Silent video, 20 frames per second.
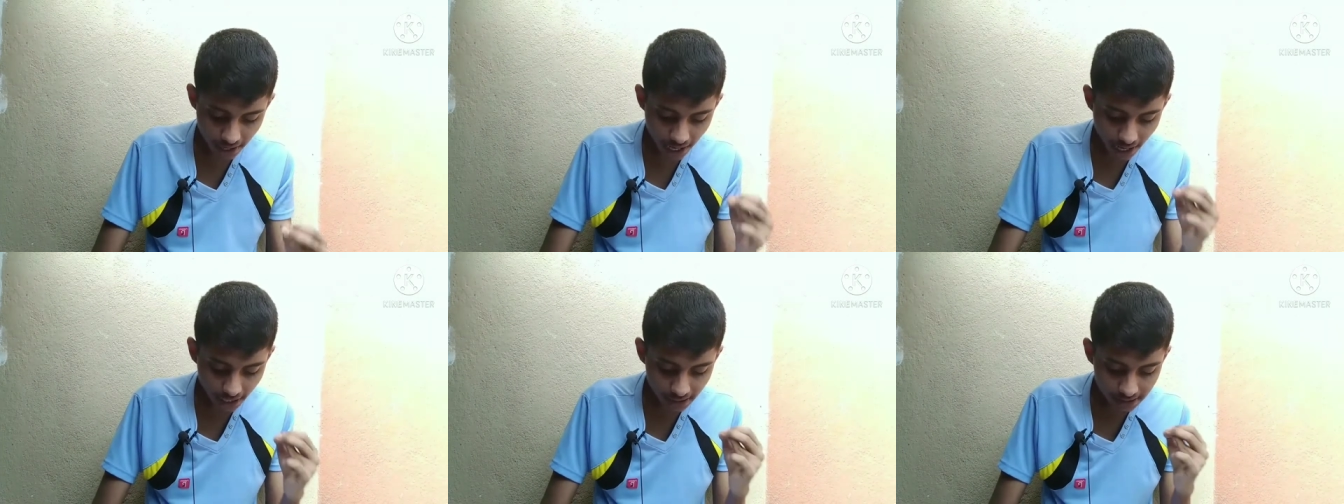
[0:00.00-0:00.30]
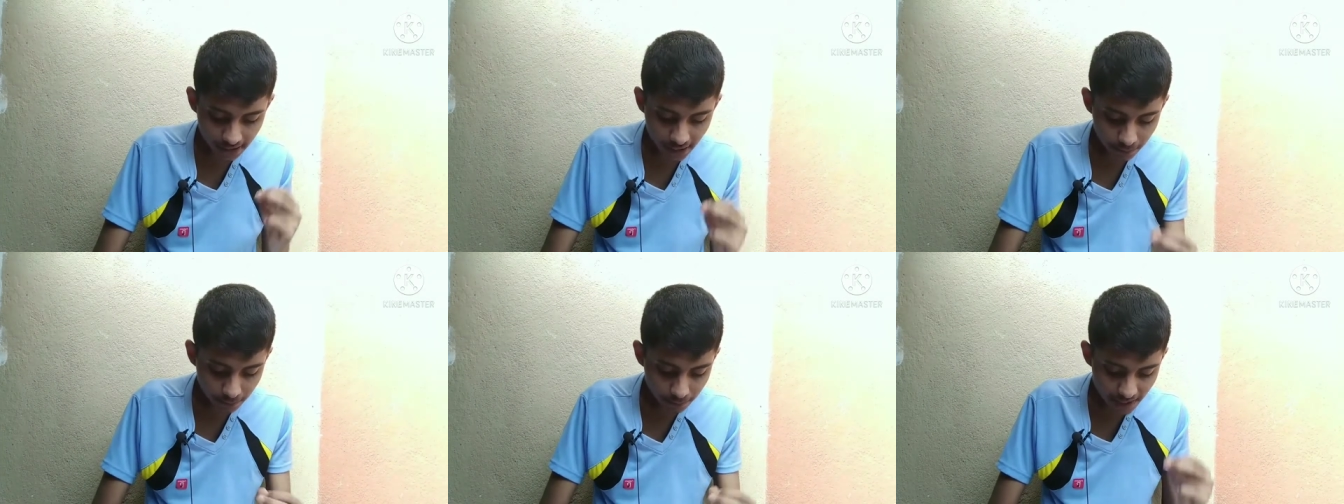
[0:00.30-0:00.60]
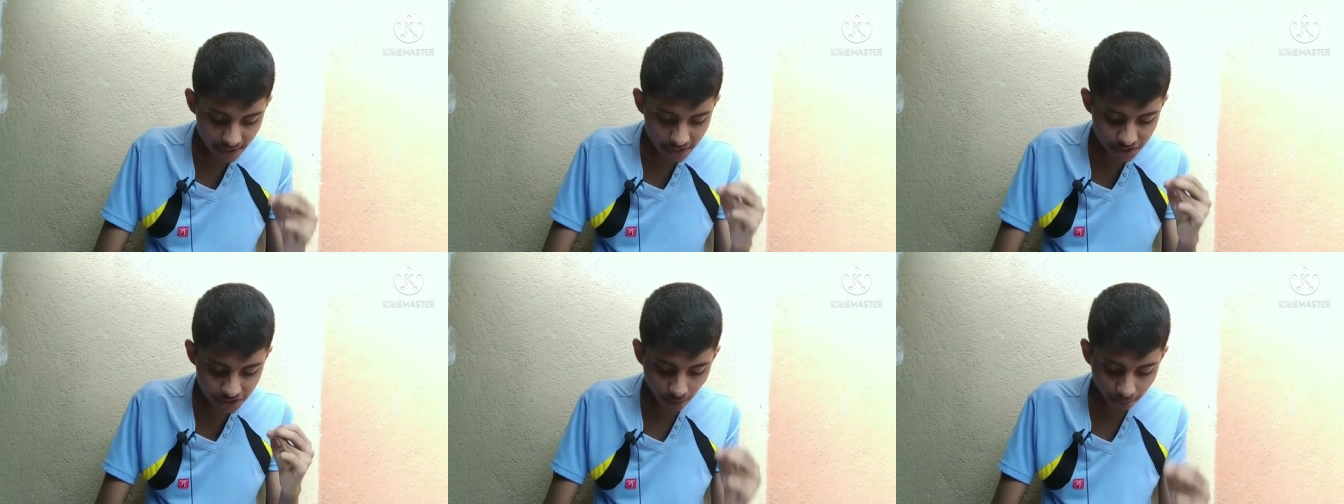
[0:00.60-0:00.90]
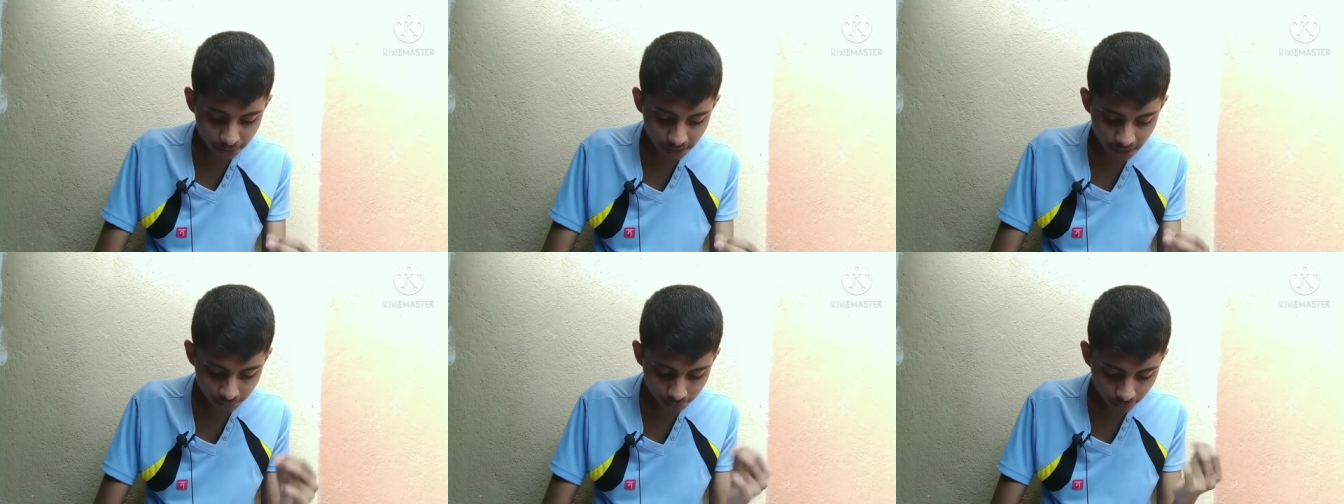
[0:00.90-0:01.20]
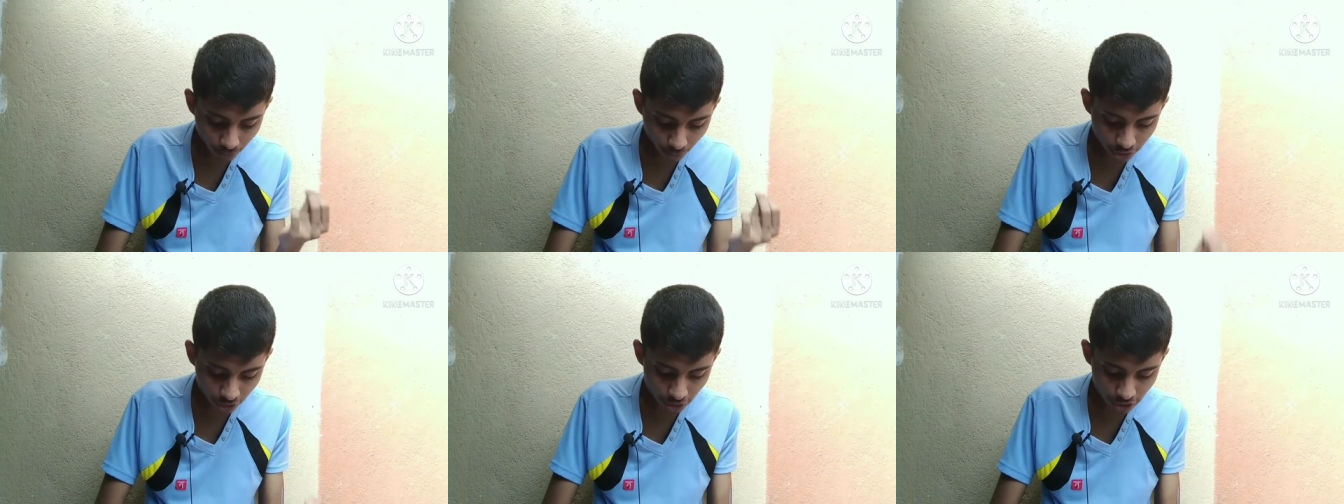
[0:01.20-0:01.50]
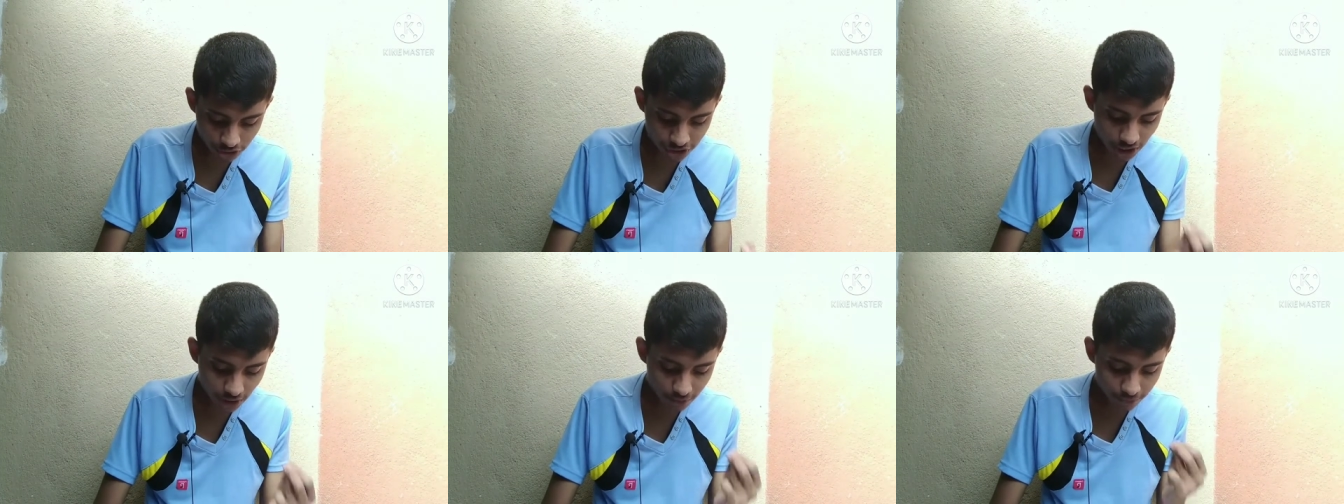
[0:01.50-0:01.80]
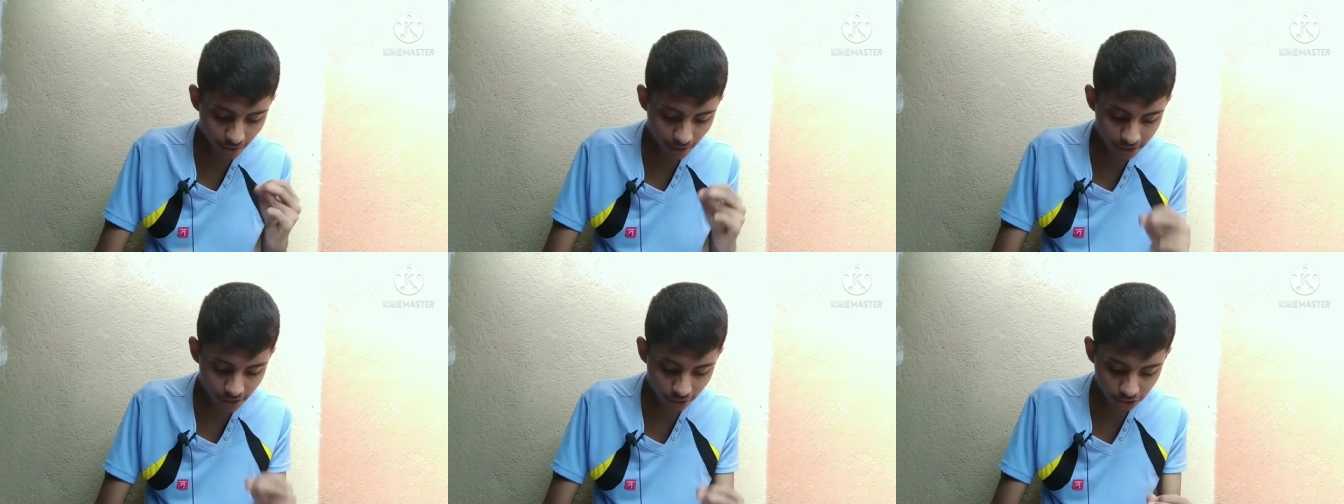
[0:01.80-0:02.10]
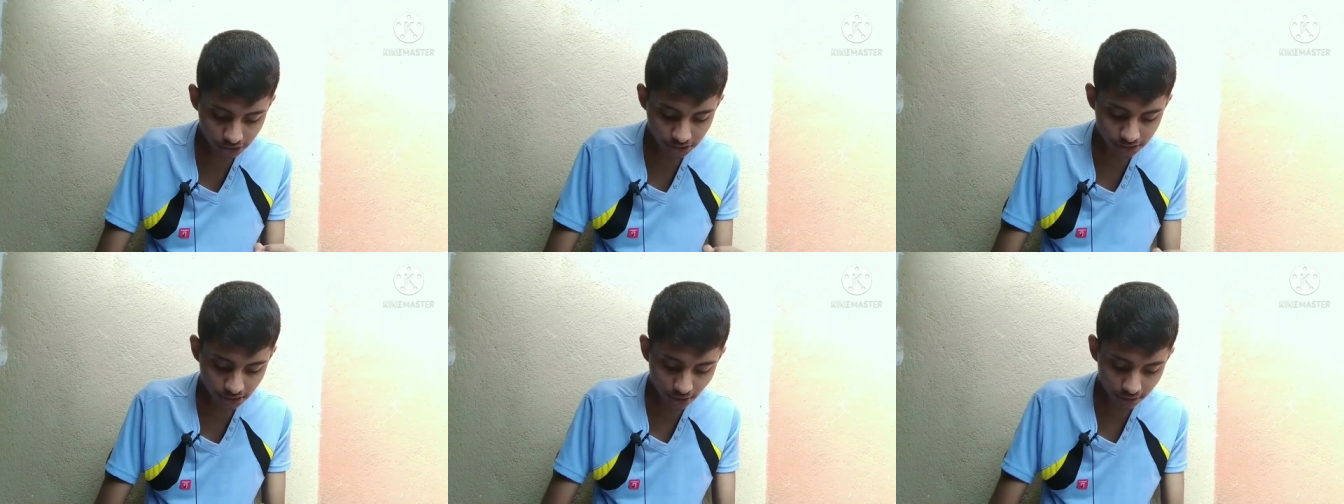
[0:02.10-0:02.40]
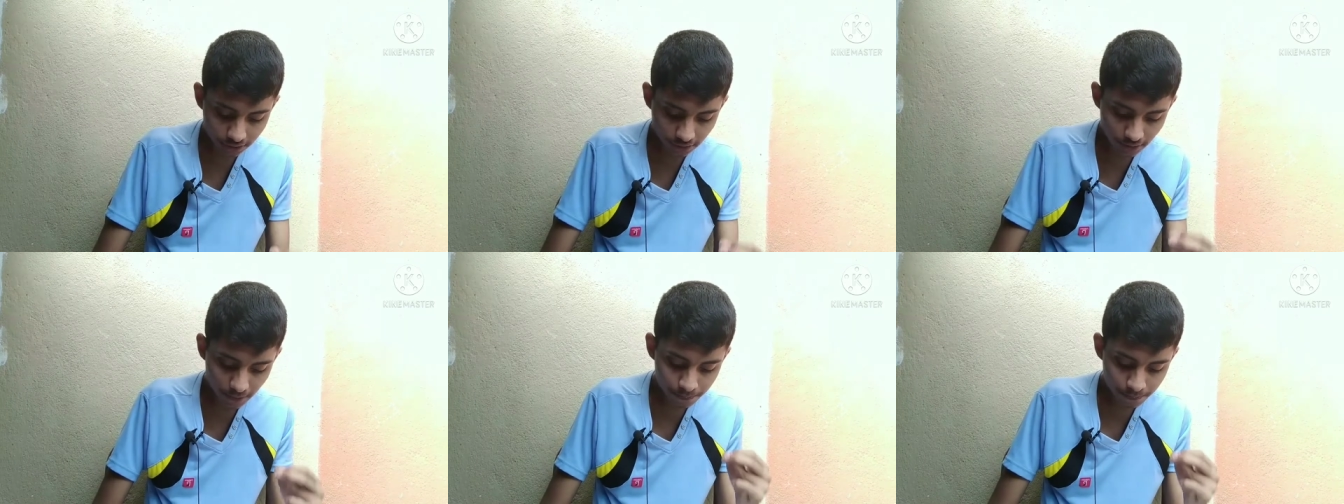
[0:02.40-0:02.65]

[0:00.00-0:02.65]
and then make something for yourself and your son.